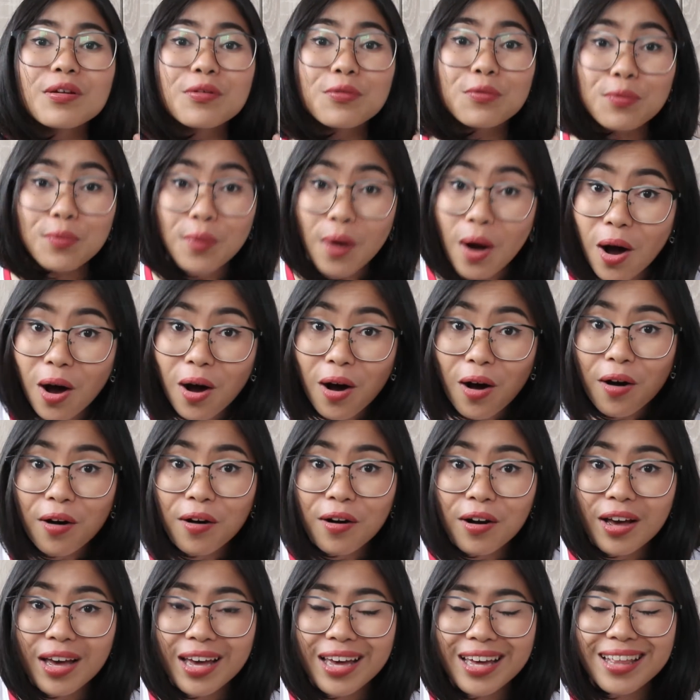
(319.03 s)

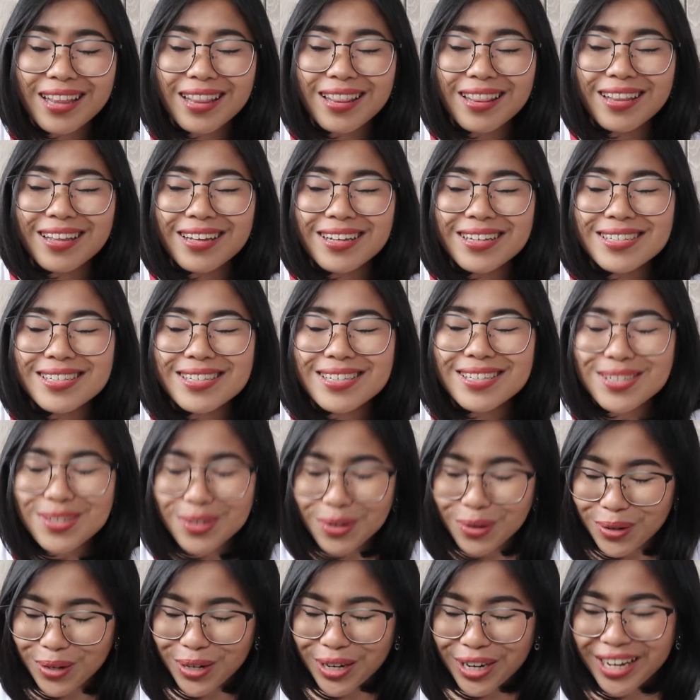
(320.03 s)
wrong in this
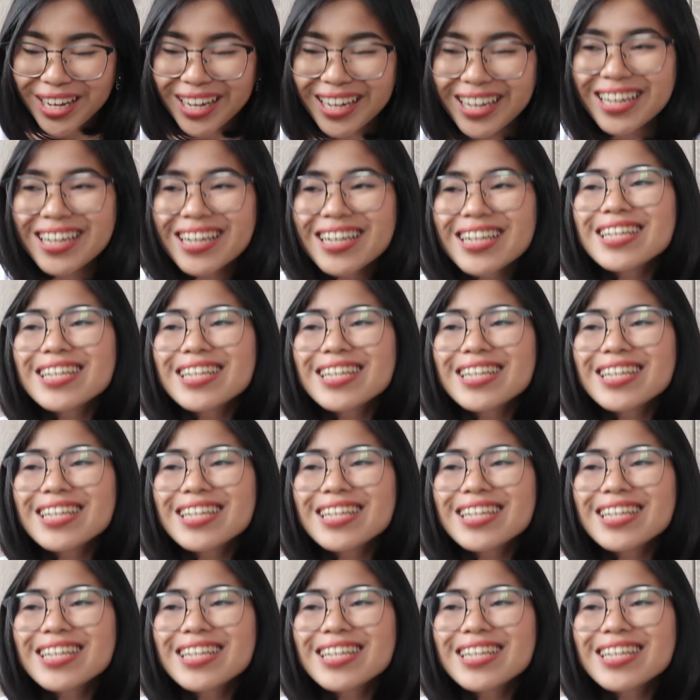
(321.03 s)
story.